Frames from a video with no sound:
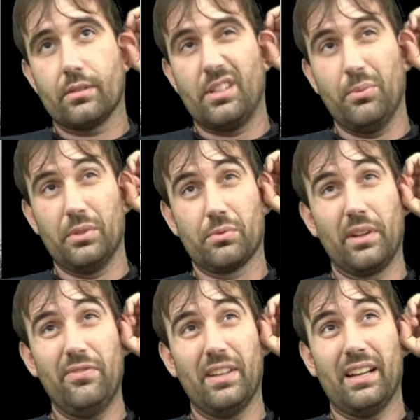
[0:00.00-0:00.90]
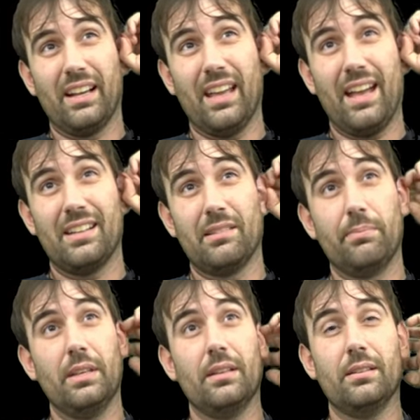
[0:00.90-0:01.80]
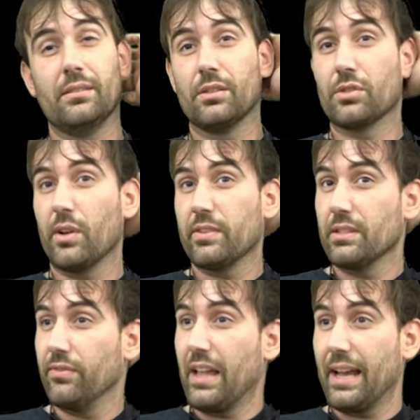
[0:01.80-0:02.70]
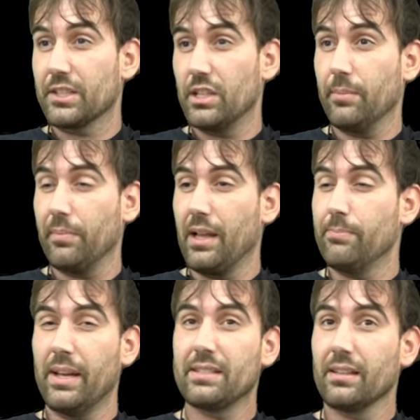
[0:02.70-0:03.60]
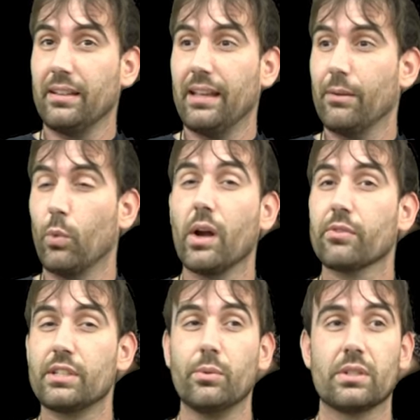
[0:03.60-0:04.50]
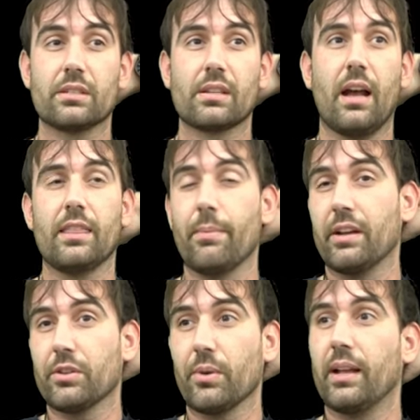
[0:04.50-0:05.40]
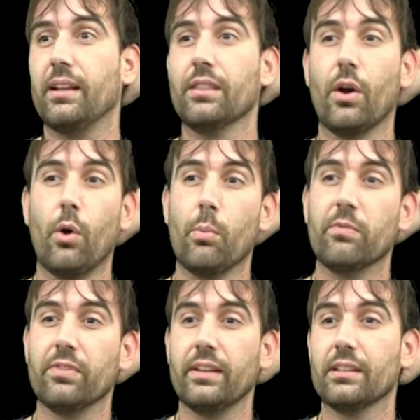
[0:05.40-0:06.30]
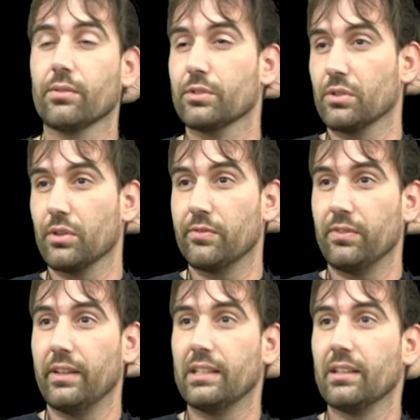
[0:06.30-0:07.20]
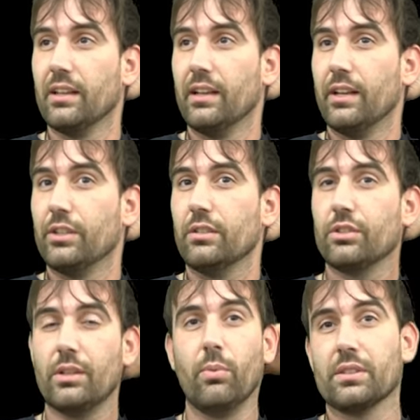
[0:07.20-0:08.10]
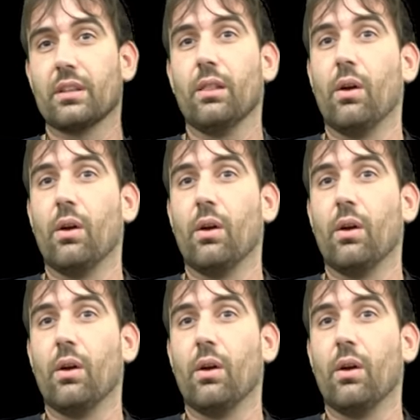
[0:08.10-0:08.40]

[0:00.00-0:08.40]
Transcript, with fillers: she was refit again to be to serve as the flagship, and basically wherever she was assigned, the Mediterranean, the home fleet, the reserve fleet, she was the